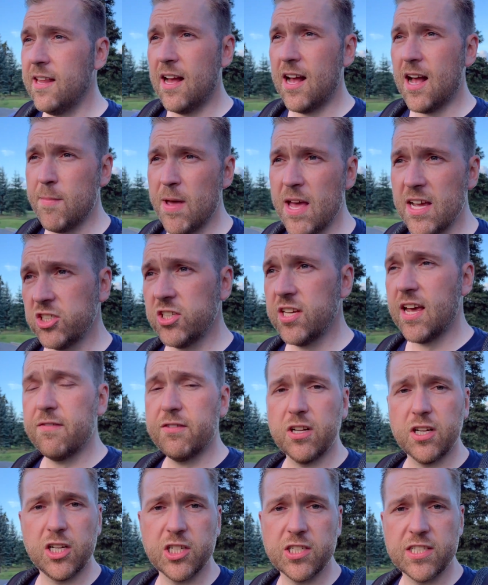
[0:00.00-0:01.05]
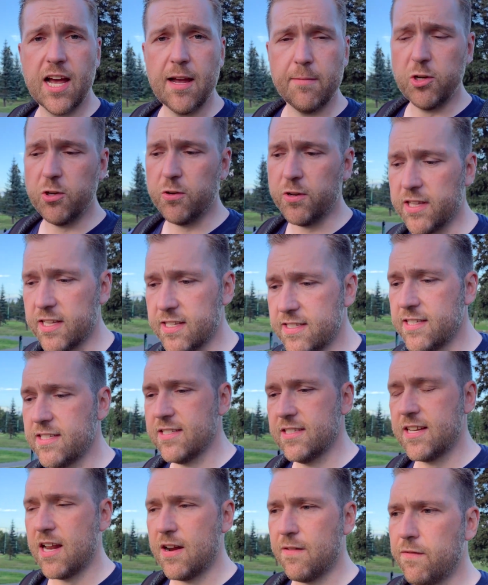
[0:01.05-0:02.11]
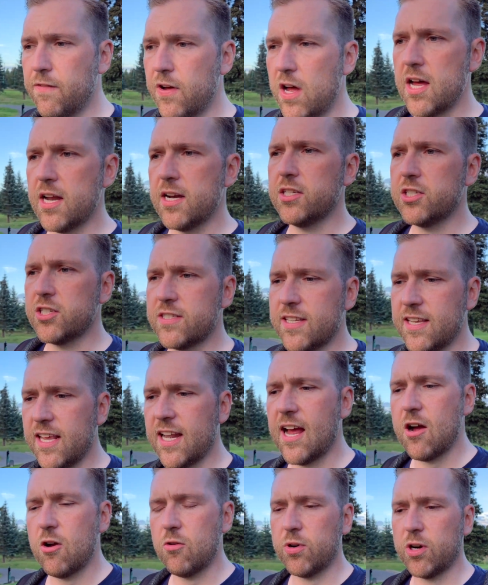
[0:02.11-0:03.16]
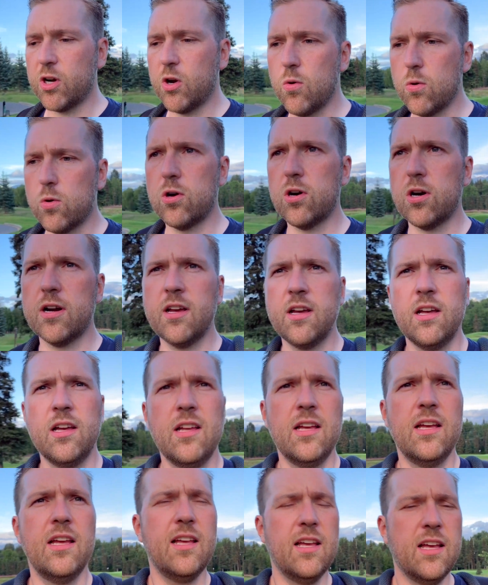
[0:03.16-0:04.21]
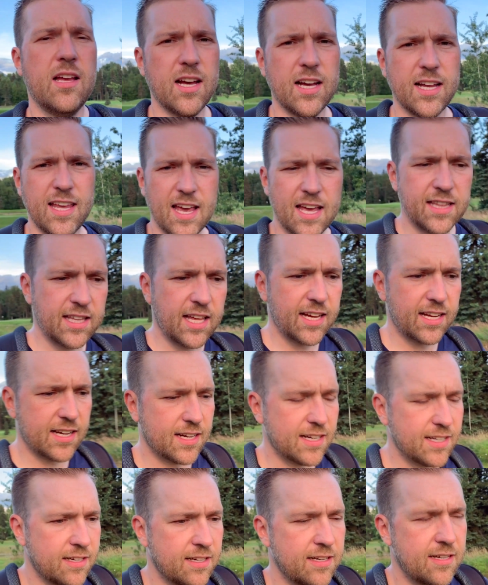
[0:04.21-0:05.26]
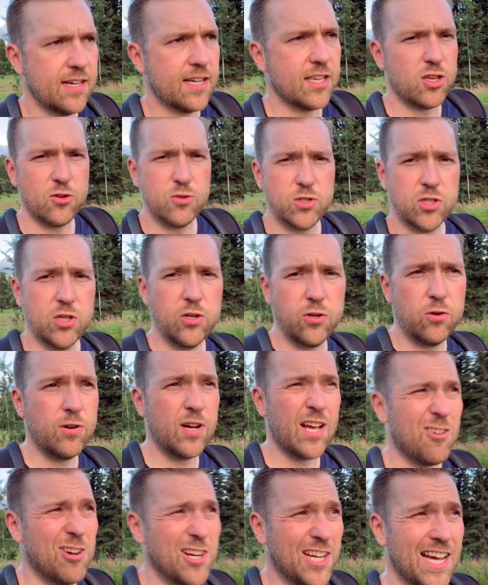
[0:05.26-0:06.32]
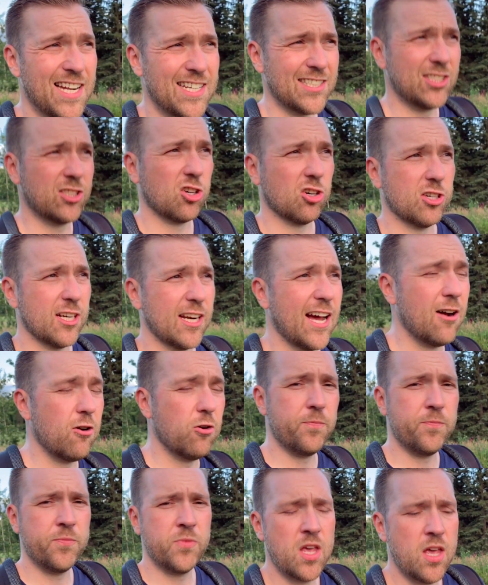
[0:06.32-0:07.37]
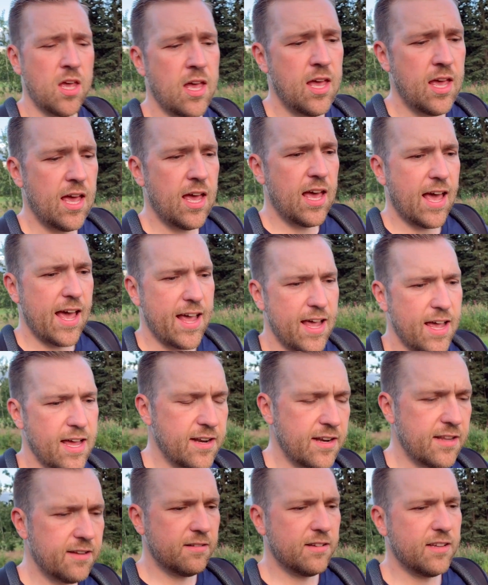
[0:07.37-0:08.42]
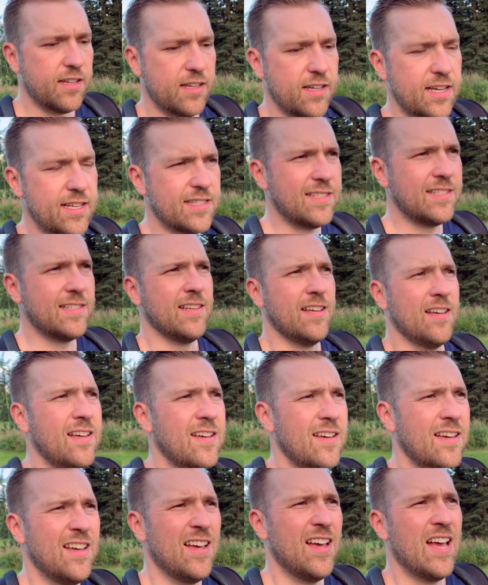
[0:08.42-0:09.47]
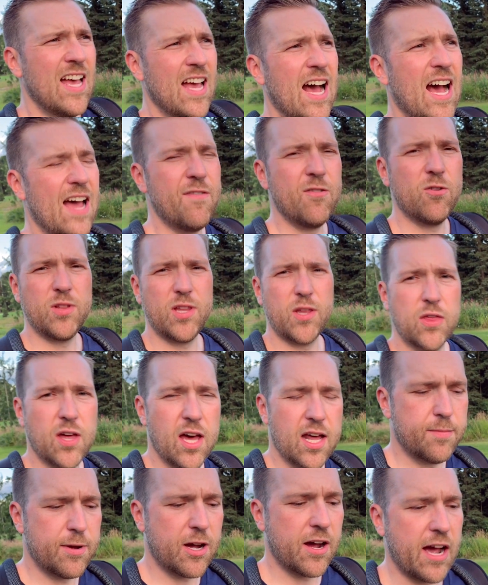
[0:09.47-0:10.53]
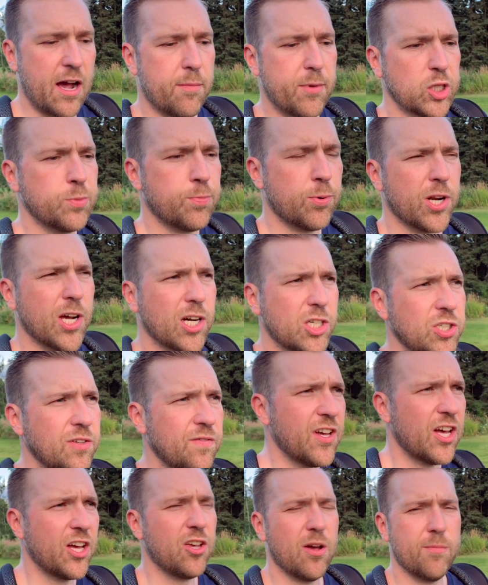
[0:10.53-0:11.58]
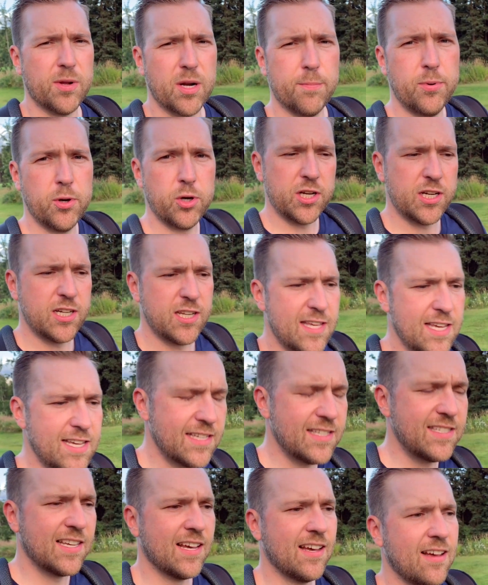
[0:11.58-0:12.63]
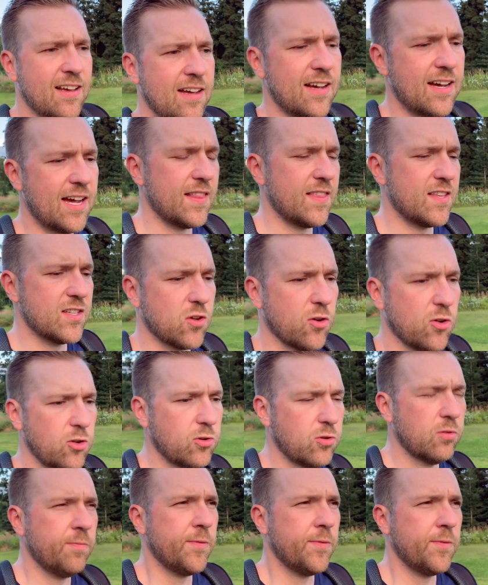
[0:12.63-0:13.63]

I'm actually having a good time doing this. This is kind of fun just to get out, record again like I used to, how I kind of started out. And I haven't really thought about how much production value I'm going to put into these. I had this whole